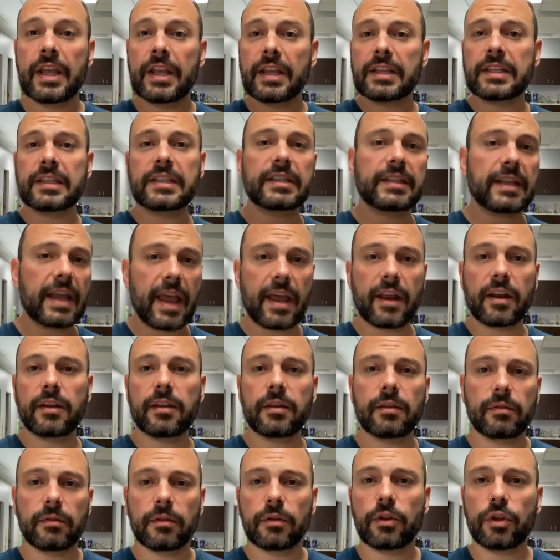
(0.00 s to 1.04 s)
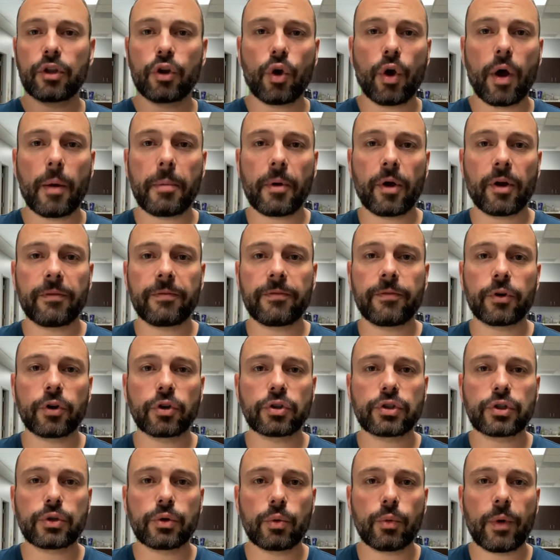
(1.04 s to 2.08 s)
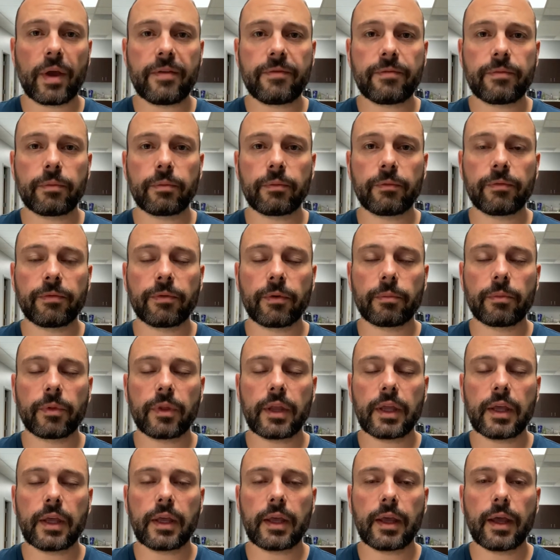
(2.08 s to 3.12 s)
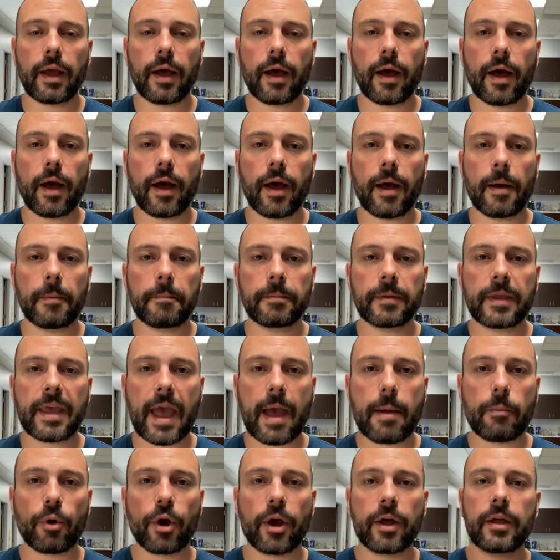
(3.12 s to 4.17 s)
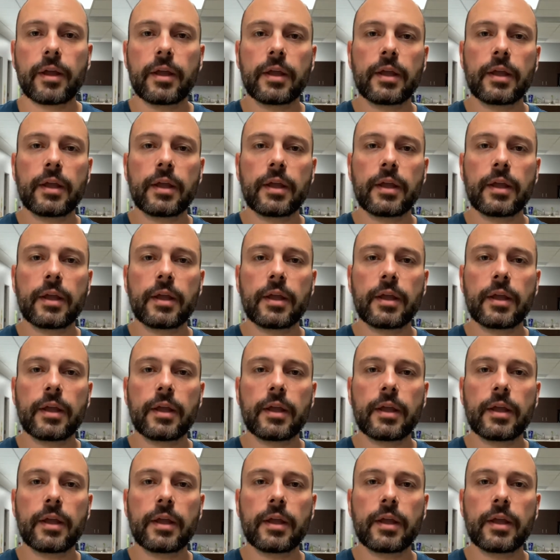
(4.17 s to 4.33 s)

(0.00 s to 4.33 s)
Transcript: Stand, you know, about a foot or two away from, from the uh, camera.